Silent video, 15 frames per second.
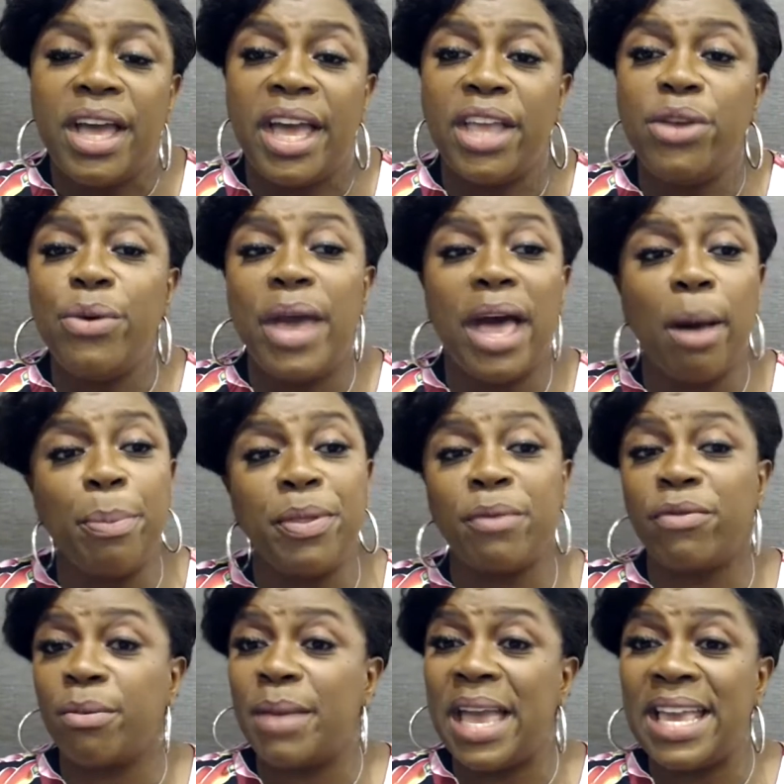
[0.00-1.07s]
and you help them
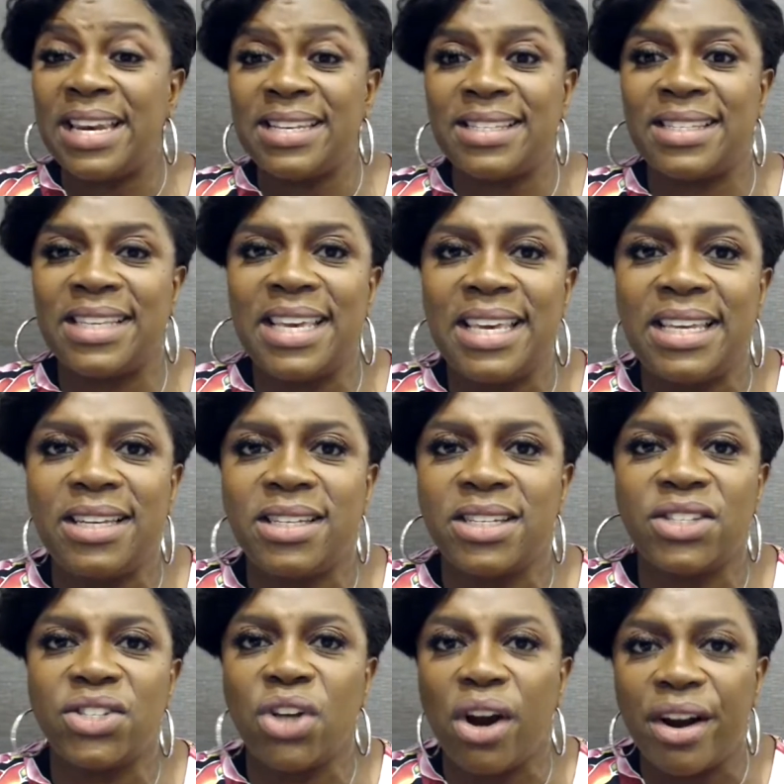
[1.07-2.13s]
from A to Z to
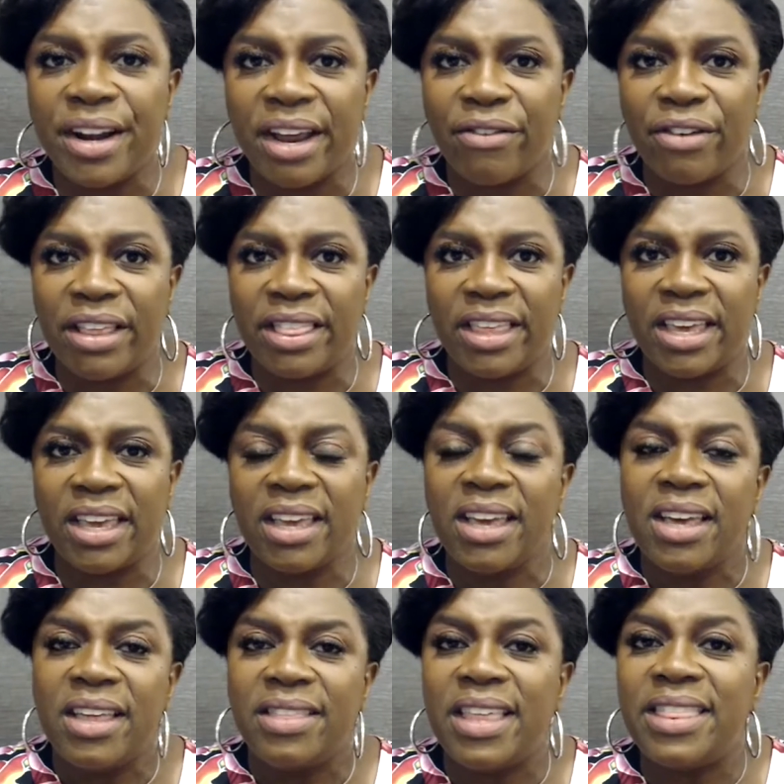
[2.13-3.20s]
start everything
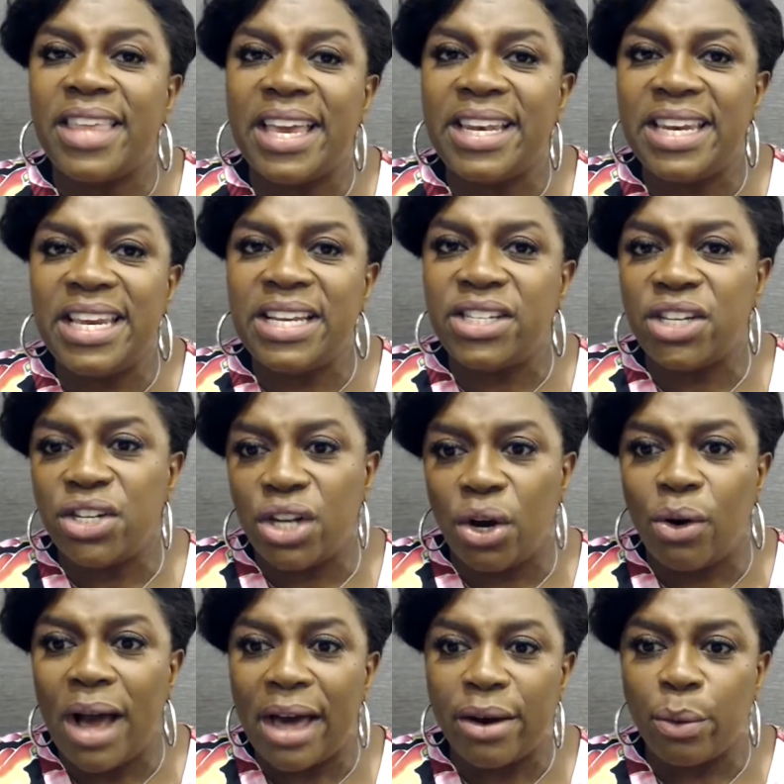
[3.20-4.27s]
that they need to know
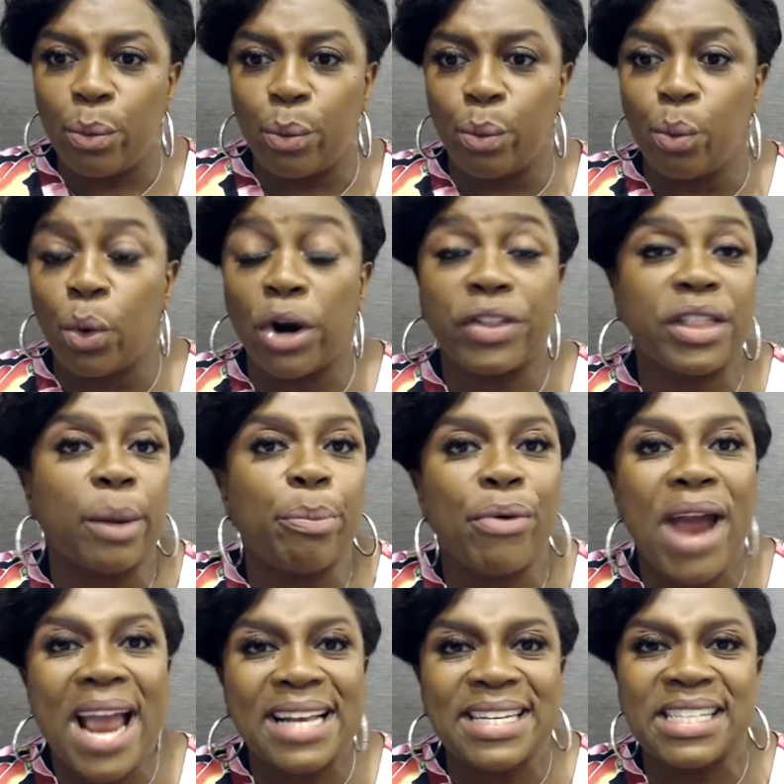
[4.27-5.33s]
how to work their
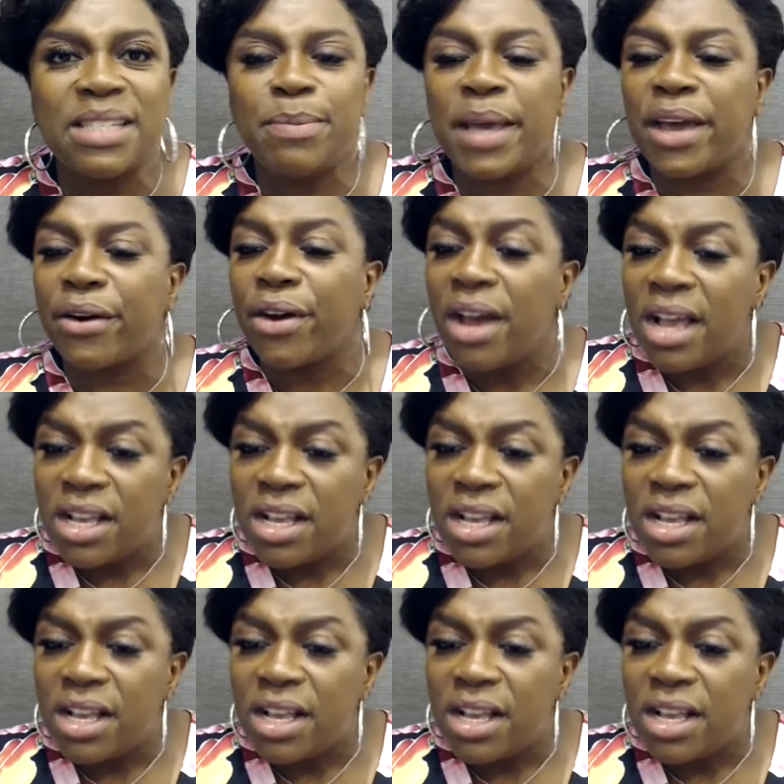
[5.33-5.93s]
practice better.